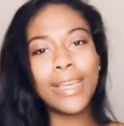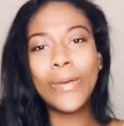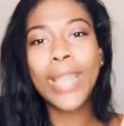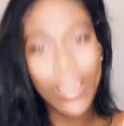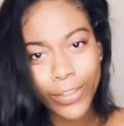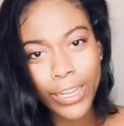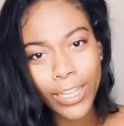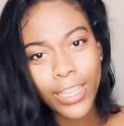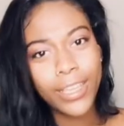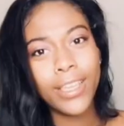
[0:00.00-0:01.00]
Whatever.
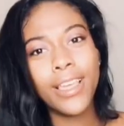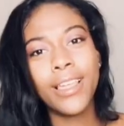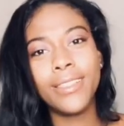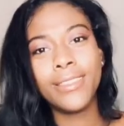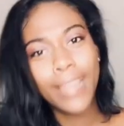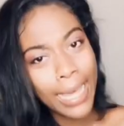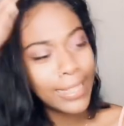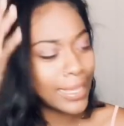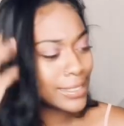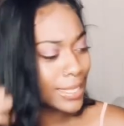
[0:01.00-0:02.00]
That
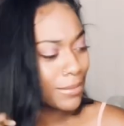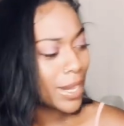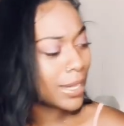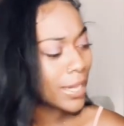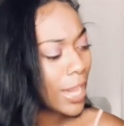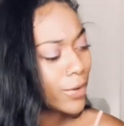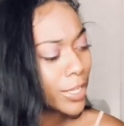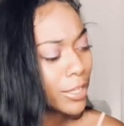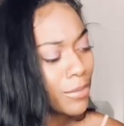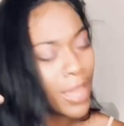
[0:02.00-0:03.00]
last time I hung out
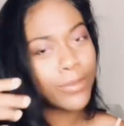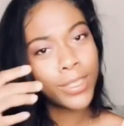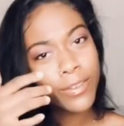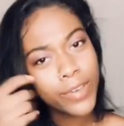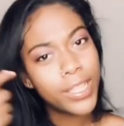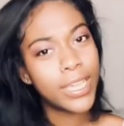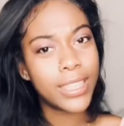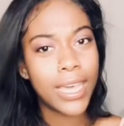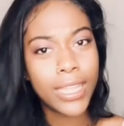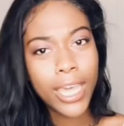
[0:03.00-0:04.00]
with him, I really felt
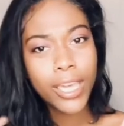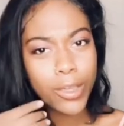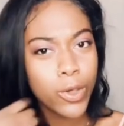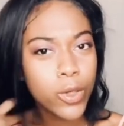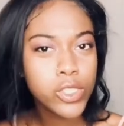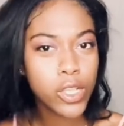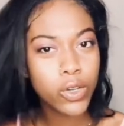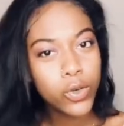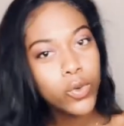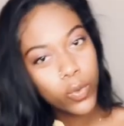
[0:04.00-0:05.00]
like that. Like,
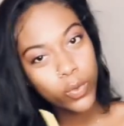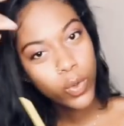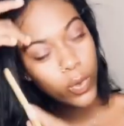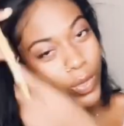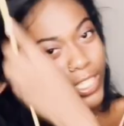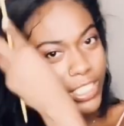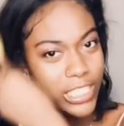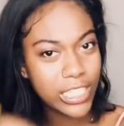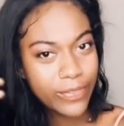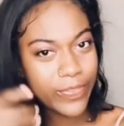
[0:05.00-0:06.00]
so who who is
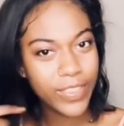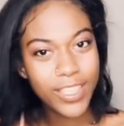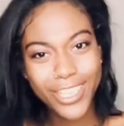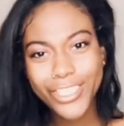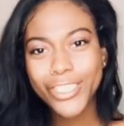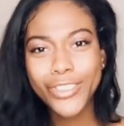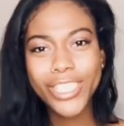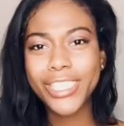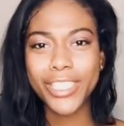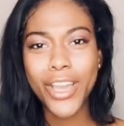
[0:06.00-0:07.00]
she? because you
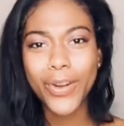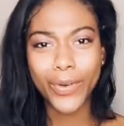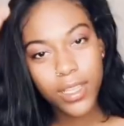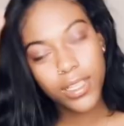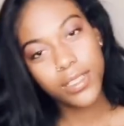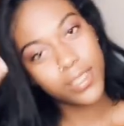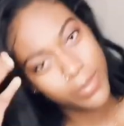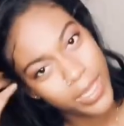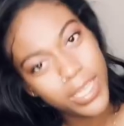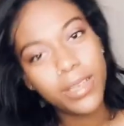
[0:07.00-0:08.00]
just know. So
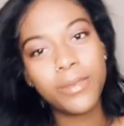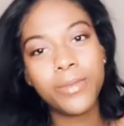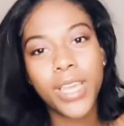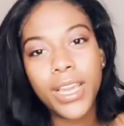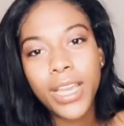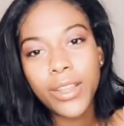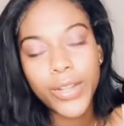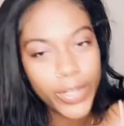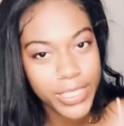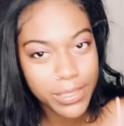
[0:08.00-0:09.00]
me and him, we hung out on
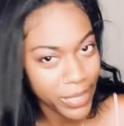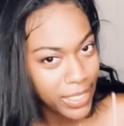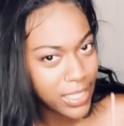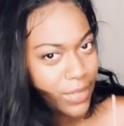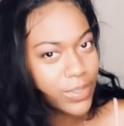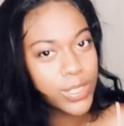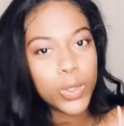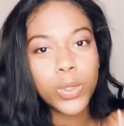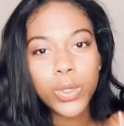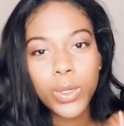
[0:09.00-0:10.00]
Christmas and it was
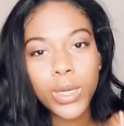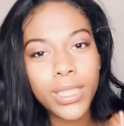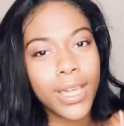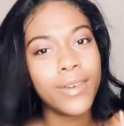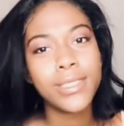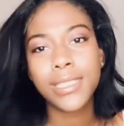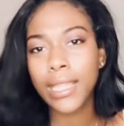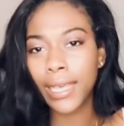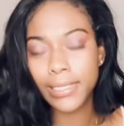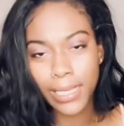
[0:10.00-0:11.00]
cool and that was the
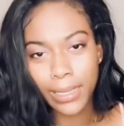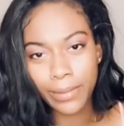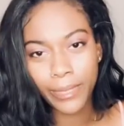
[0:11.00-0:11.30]
last time